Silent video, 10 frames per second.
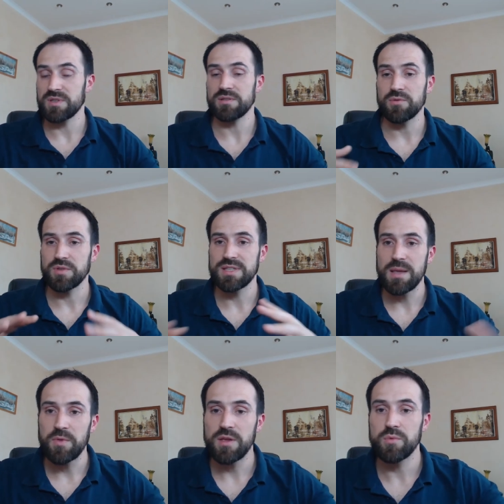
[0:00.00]
so the
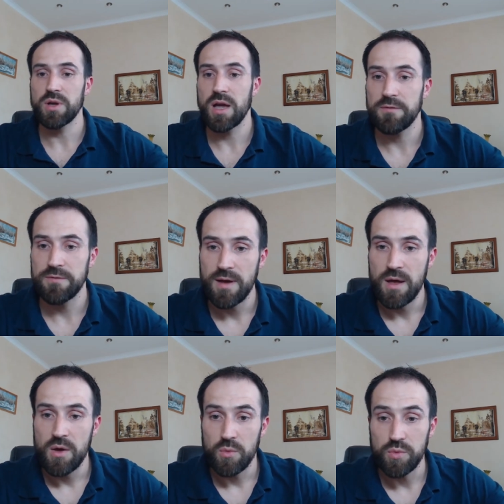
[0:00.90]
same thing we have
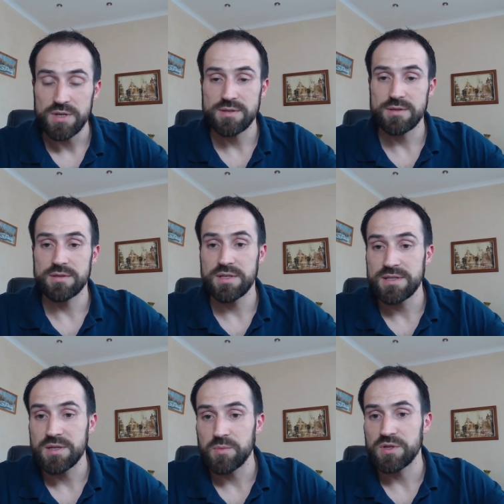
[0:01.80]
with the
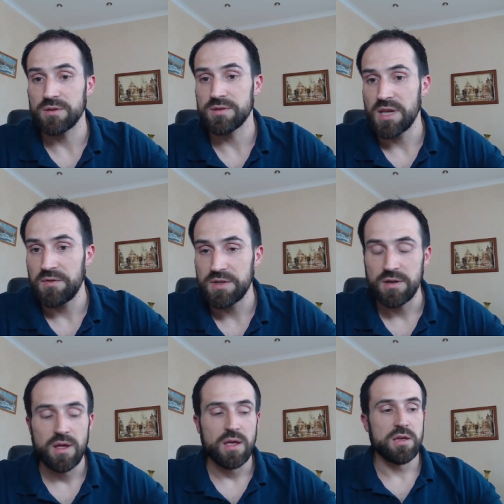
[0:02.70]
systems in
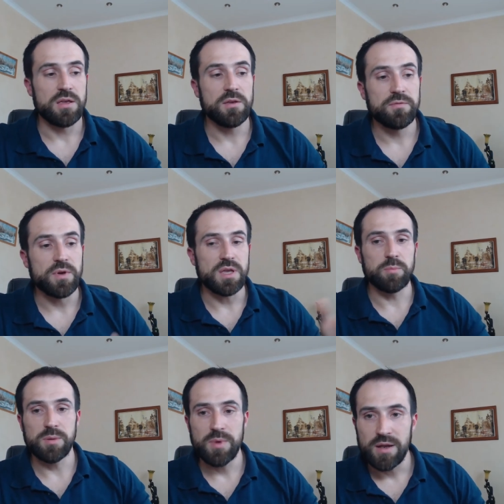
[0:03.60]
safety if we
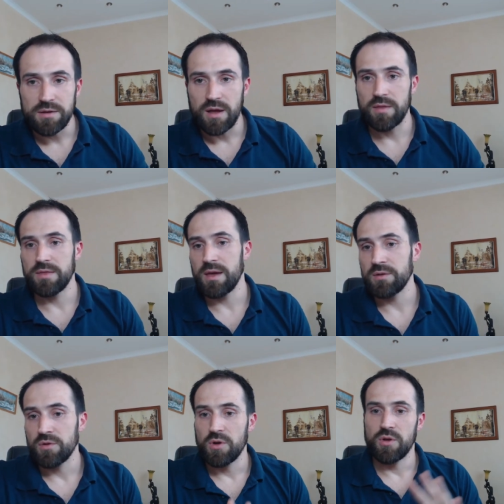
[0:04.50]
implement and
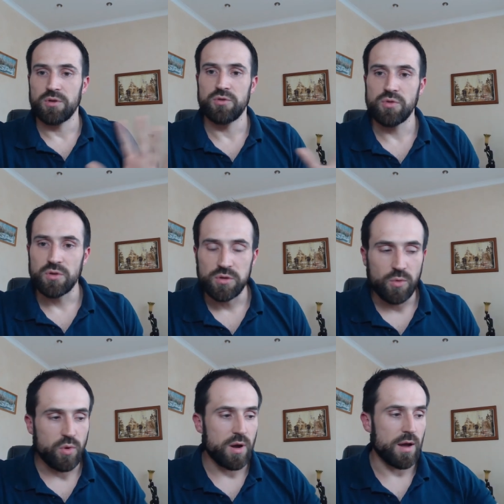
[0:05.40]
then do not
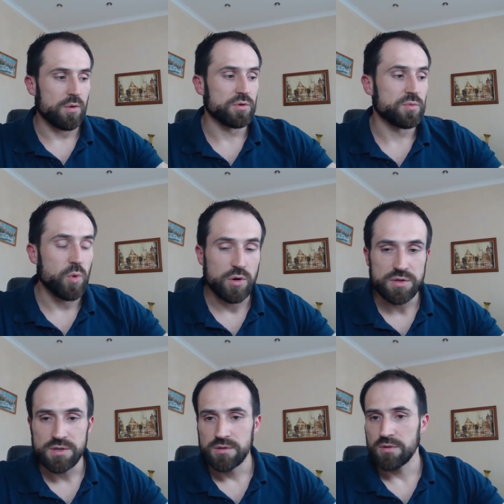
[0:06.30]
look how it
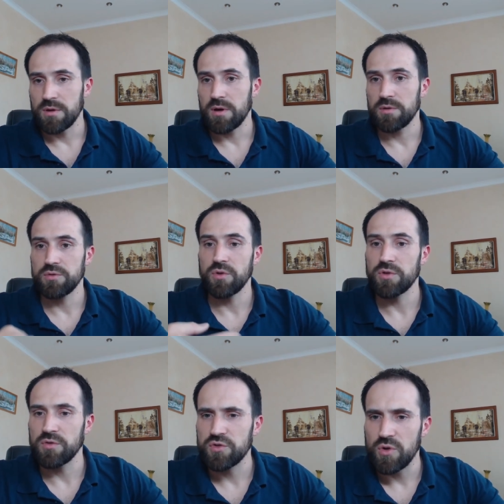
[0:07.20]
works uh, do not
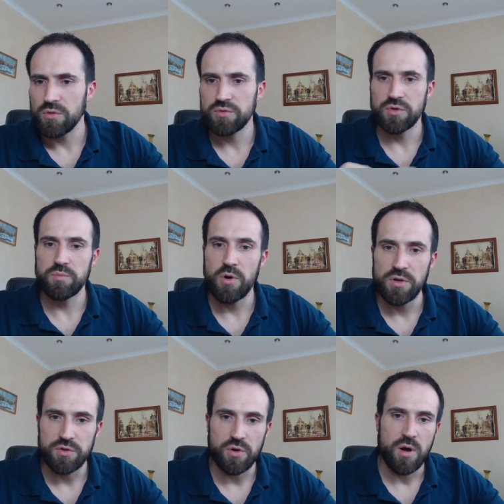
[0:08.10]
control do not
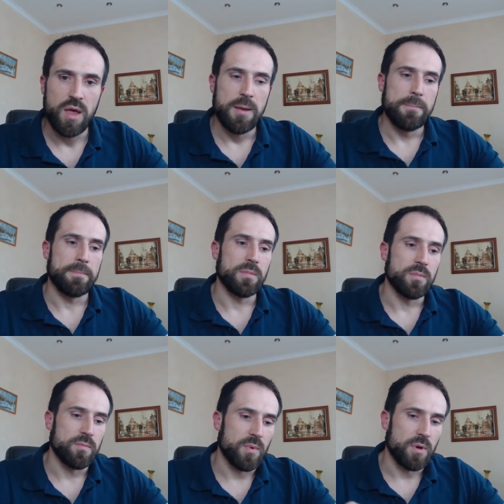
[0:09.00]
monitor
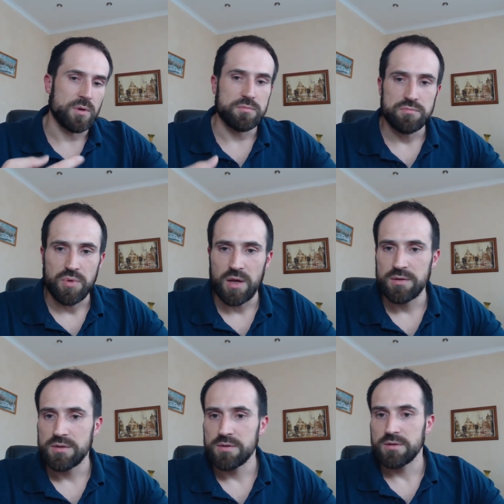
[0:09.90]
um,
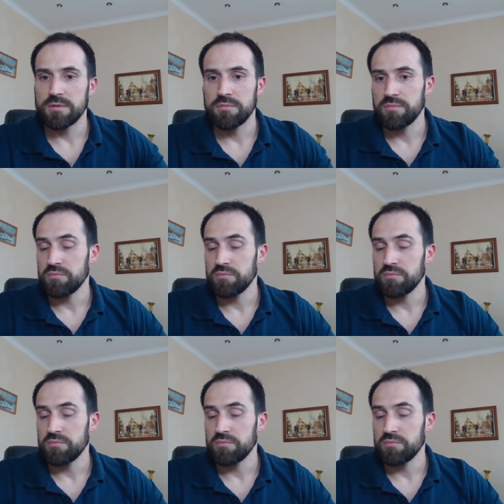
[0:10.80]
and uh,